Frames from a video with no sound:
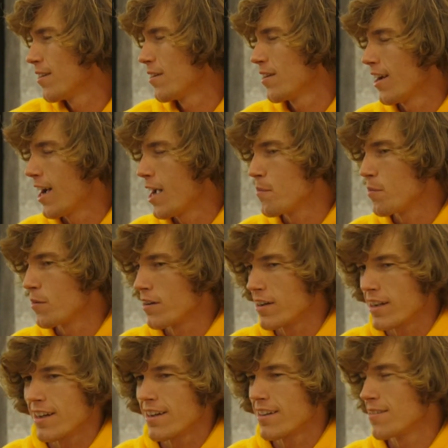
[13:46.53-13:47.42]
a
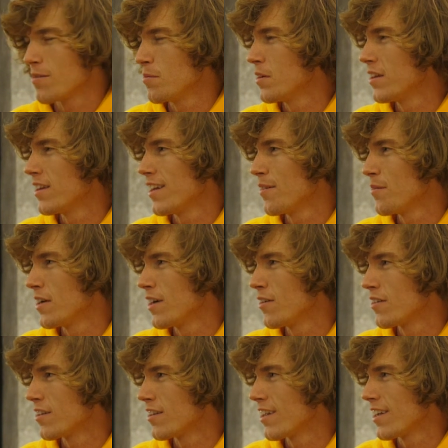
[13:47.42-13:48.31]
hyper, I guess. But I mean,
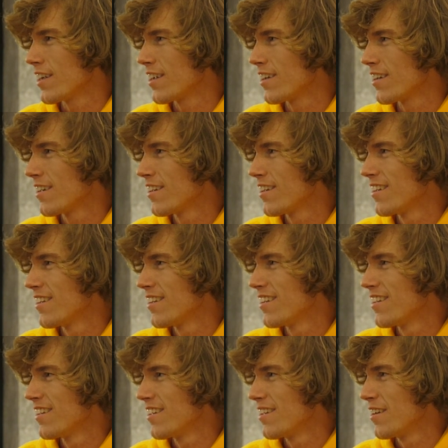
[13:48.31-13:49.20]
I wasn't like
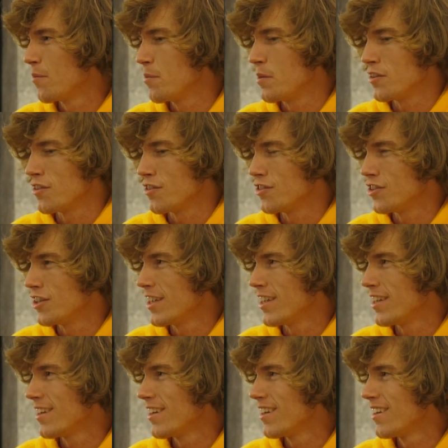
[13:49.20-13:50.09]
a piece of
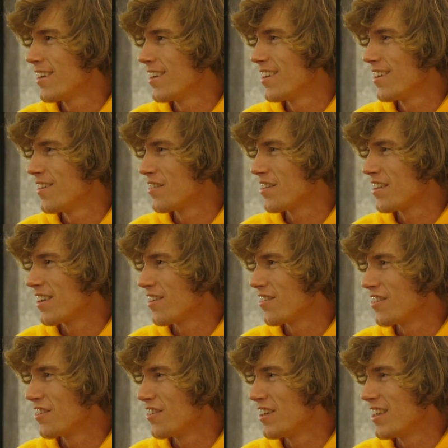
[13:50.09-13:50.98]
shit. It wasn't like I
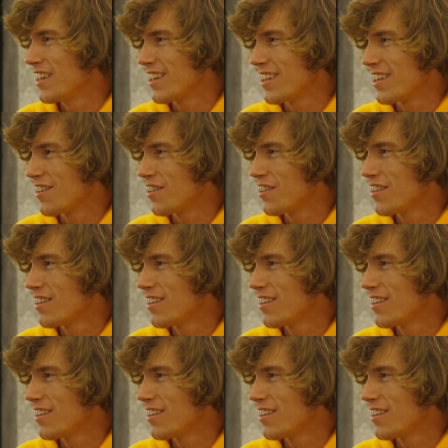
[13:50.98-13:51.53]
was doing anything.